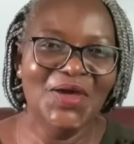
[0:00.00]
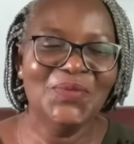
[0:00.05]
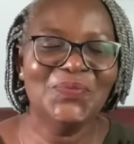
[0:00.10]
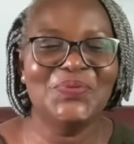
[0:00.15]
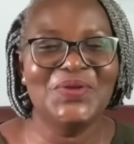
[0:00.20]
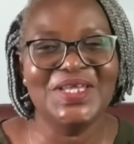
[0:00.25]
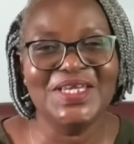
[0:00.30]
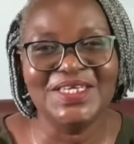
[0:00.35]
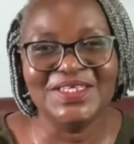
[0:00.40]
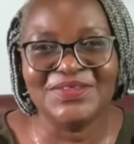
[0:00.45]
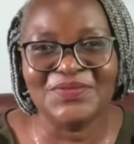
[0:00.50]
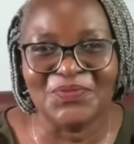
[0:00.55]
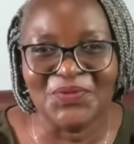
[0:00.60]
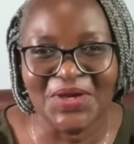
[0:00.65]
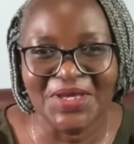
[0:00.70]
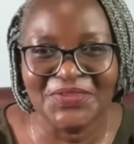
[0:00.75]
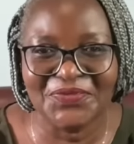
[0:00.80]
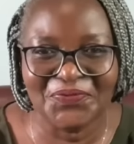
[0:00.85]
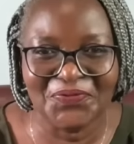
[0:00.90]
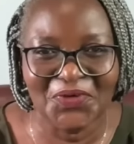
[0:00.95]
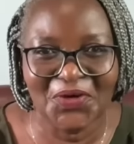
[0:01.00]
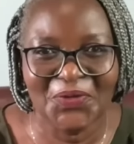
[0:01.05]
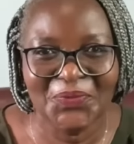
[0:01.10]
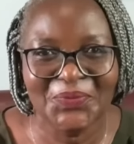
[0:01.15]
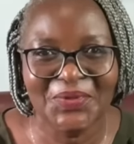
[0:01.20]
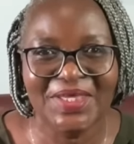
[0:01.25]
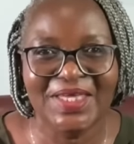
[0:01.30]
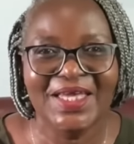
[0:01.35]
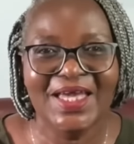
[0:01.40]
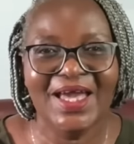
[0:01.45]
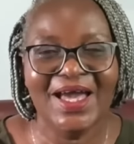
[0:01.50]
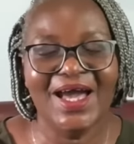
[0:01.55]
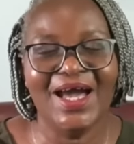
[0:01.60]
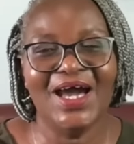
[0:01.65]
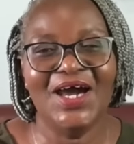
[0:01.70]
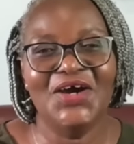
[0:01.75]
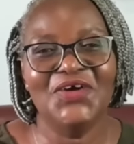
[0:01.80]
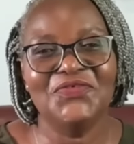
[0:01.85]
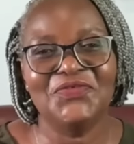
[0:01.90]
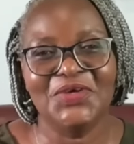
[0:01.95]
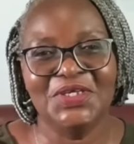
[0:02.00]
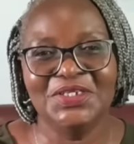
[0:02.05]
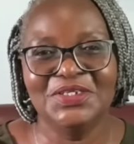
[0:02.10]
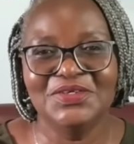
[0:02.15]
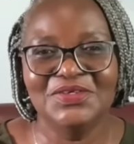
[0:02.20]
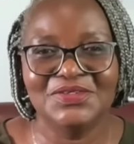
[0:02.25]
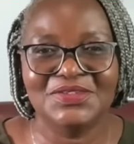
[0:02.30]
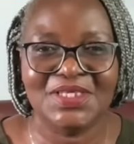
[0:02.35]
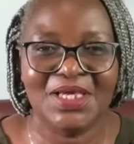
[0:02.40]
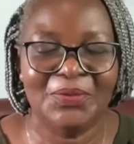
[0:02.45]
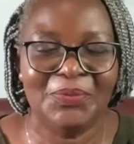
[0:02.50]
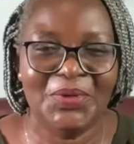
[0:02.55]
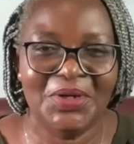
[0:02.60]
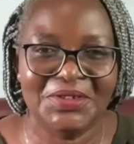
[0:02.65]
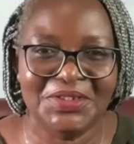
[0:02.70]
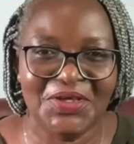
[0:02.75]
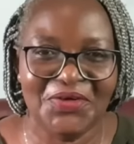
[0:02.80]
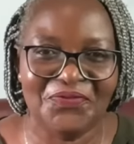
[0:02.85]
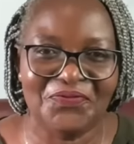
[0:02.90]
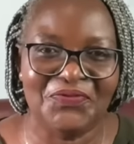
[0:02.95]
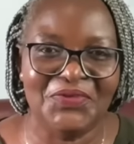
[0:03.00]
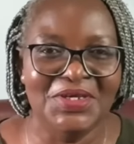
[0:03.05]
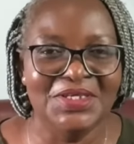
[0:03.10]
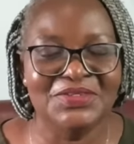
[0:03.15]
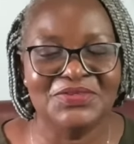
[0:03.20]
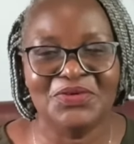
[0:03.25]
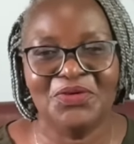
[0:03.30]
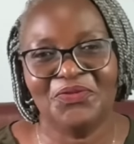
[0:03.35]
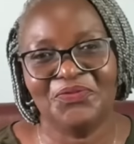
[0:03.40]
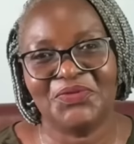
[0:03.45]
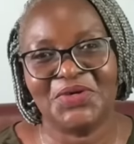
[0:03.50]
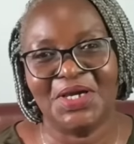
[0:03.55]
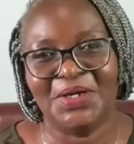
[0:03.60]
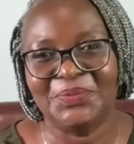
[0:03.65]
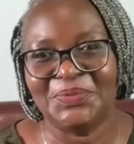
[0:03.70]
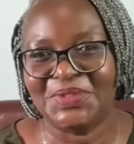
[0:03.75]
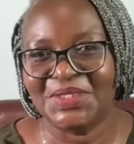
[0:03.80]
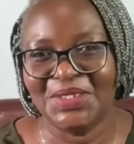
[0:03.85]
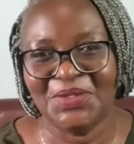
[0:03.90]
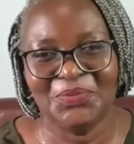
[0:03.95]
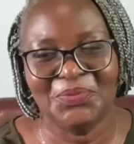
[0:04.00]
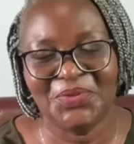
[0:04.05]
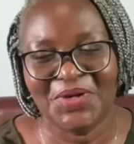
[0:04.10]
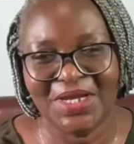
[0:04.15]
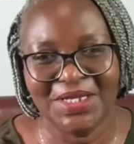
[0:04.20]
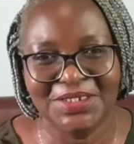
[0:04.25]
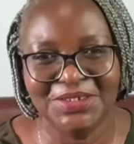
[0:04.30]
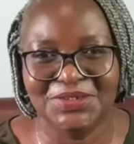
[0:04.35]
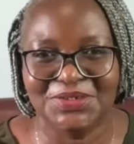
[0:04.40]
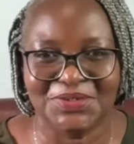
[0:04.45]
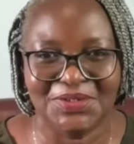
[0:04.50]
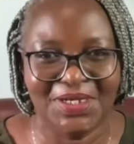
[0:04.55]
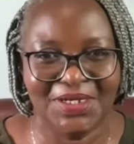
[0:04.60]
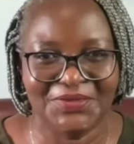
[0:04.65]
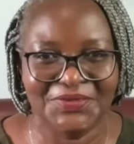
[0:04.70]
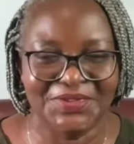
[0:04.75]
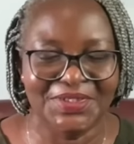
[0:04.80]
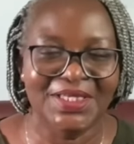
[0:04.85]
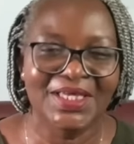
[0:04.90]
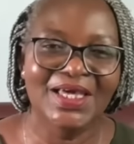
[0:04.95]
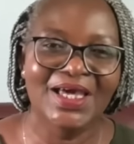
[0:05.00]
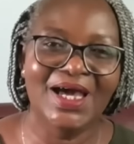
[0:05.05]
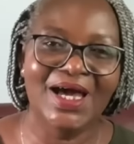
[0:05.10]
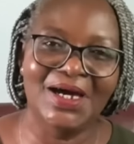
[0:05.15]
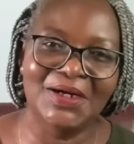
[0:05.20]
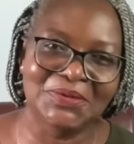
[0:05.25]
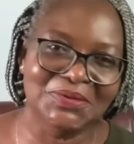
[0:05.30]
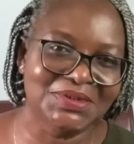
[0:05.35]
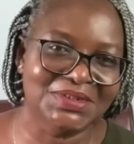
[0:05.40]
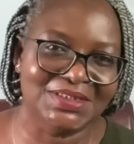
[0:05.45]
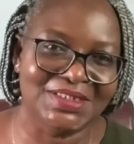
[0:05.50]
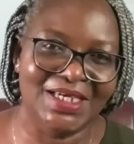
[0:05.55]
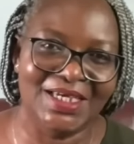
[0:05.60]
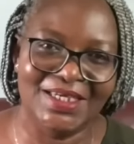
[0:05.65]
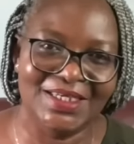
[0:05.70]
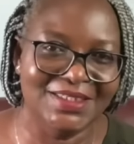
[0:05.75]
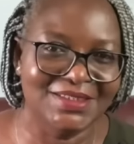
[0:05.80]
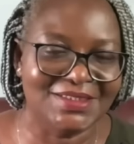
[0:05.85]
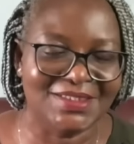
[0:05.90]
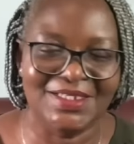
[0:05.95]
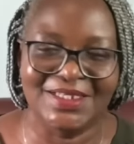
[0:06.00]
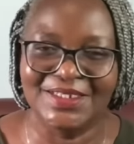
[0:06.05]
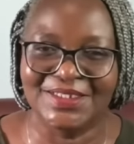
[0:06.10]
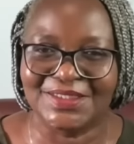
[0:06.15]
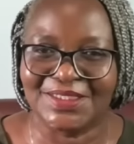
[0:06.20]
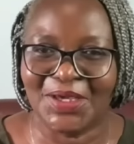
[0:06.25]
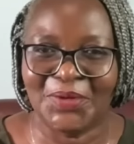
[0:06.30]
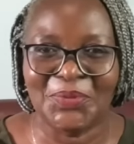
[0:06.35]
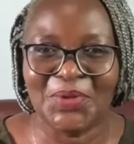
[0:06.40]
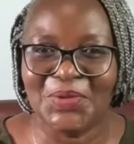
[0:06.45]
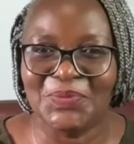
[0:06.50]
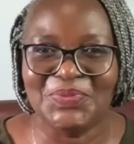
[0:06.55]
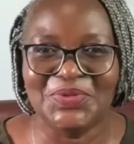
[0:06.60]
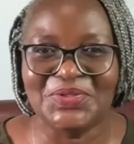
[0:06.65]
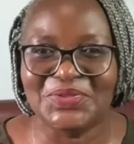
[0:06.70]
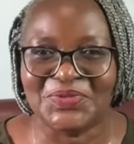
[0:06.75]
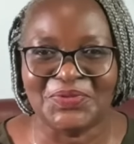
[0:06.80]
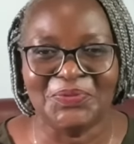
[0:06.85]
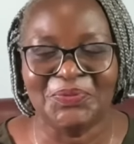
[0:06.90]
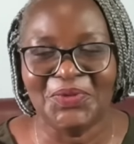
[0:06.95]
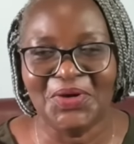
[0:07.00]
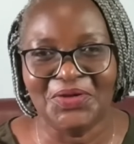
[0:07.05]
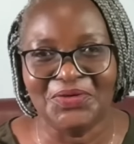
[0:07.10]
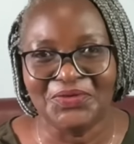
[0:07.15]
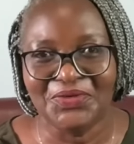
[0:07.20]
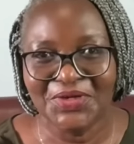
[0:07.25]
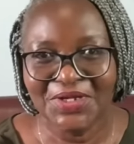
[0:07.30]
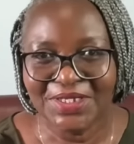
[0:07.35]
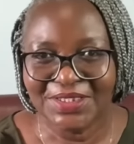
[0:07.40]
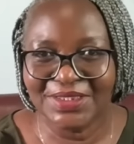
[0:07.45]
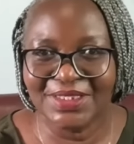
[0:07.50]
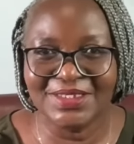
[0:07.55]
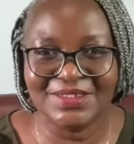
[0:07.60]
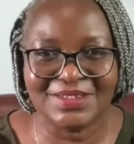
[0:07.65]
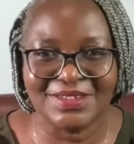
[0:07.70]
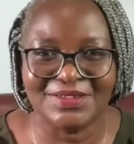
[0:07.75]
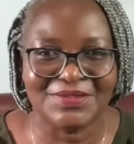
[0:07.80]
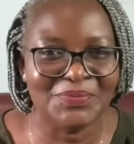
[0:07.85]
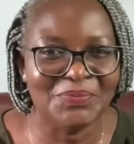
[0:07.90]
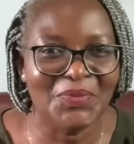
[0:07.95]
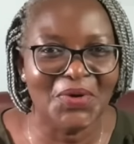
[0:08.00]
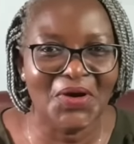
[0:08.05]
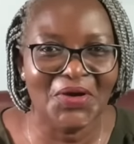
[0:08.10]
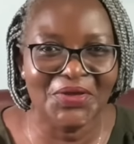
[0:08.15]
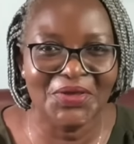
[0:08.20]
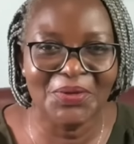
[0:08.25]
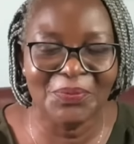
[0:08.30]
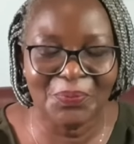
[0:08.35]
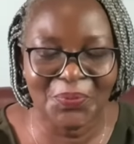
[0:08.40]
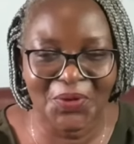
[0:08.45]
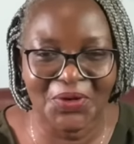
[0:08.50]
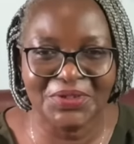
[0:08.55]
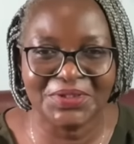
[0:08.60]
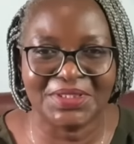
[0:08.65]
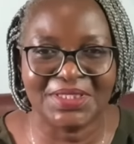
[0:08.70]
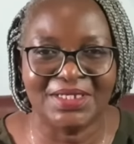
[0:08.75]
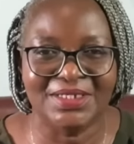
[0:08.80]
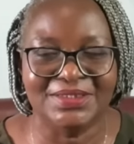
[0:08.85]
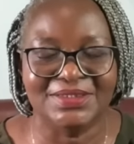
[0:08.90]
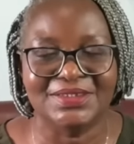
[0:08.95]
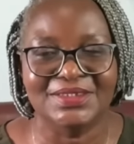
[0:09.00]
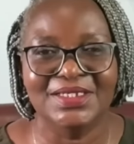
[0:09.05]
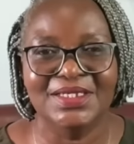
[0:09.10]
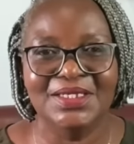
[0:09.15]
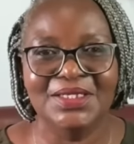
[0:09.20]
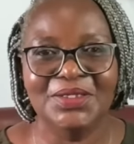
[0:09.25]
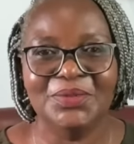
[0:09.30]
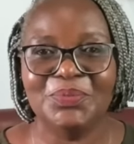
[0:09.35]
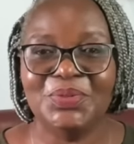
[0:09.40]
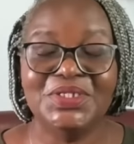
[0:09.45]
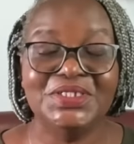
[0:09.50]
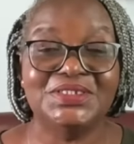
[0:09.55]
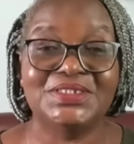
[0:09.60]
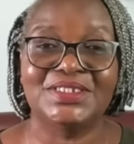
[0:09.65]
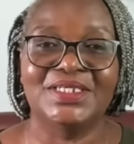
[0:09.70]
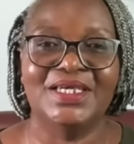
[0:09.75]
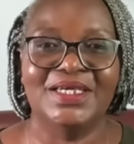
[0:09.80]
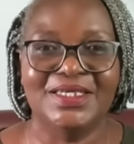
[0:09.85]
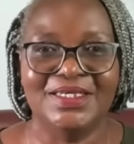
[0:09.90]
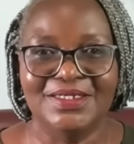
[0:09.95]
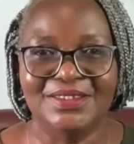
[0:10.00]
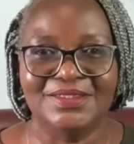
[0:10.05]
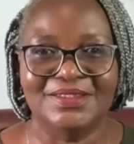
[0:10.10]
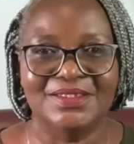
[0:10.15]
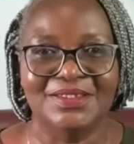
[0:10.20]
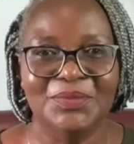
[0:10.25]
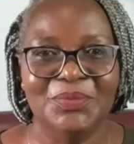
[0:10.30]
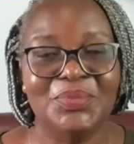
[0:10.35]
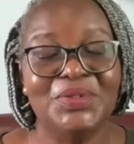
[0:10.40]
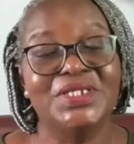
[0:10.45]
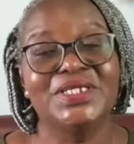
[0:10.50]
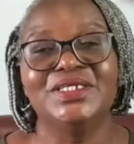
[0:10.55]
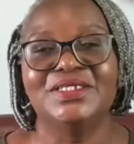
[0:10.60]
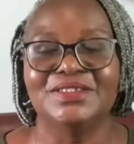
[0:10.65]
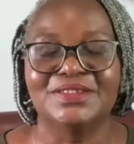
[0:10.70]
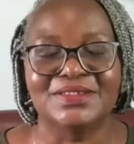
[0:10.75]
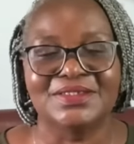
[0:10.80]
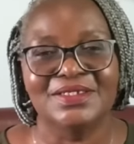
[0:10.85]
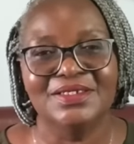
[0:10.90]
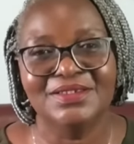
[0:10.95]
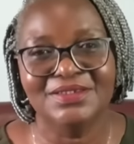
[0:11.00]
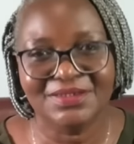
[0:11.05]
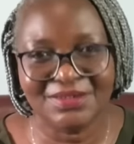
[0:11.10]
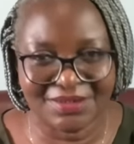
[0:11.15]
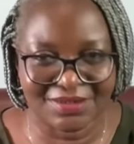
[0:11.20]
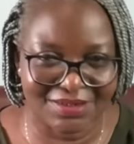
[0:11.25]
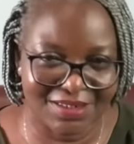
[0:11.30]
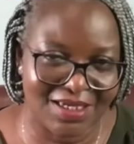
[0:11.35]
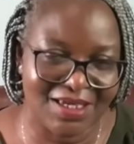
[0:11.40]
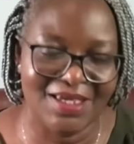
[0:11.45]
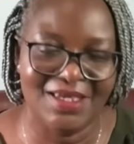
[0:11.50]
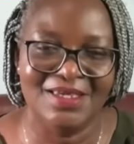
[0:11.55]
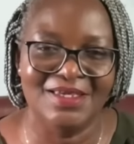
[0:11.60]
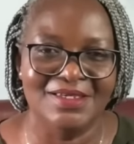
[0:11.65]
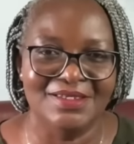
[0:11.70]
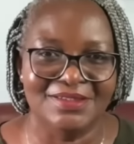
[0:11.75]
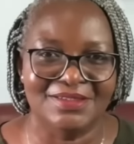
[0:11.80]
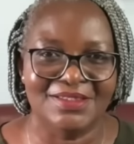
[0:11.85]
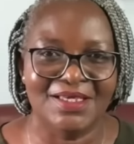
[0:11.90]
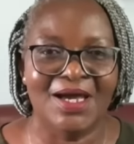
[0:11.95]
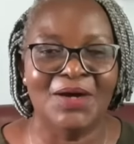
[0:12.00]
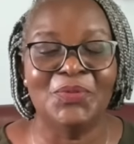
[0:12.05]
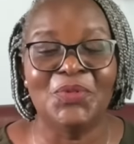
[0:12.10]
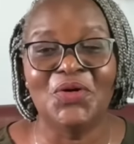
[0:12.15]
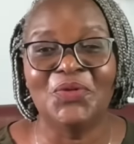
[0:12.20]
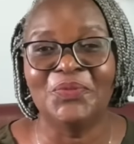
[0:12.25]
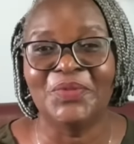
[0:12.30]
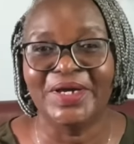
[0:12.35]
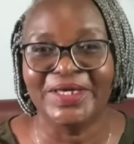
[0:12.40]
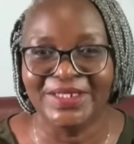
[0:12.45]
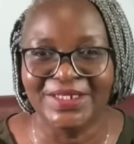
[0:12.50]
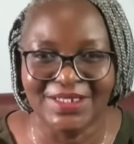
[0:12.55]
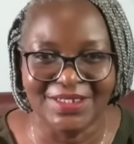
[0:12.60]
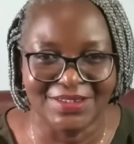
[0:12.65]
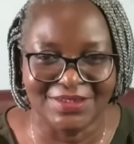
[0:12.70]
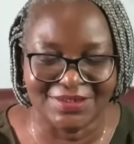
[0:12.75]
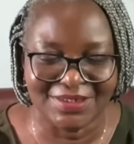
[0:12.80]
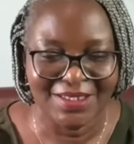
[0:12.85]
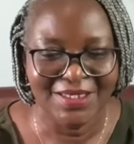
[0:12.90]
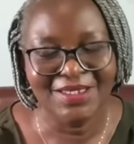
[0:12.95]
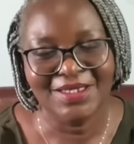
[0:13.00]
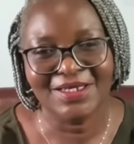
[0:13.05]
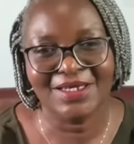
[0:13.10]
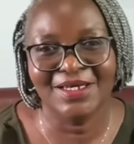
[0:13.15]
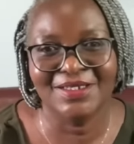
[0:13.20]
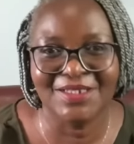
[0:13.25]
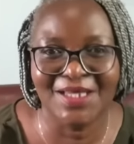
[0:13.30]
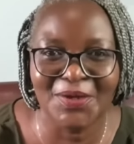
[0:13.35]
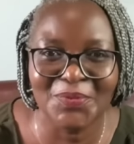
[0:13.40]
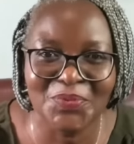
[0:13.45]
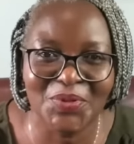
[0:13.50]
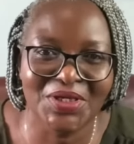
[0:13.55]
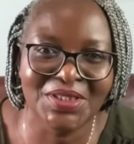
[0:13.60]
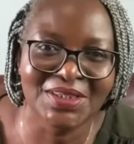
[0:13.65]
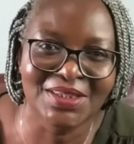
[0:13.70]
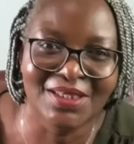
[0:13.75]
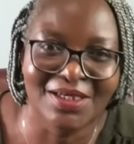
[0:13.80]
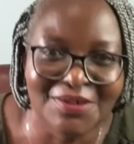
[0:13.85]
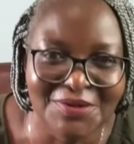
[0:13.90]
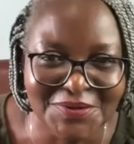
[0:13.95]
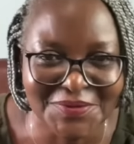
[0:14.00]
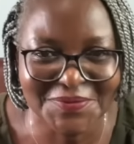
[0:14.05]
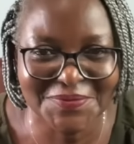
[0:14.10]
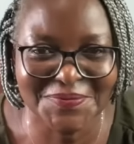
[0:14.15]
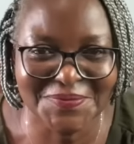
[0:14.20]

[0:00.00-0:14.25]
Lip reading: Please wait for me. I have a news about the friends of Captain Ibrahim TRAORE. I will share it later, maybe tomorrow. This is more important. Please share it. Please share it. I'm on my knees. Can I bend down?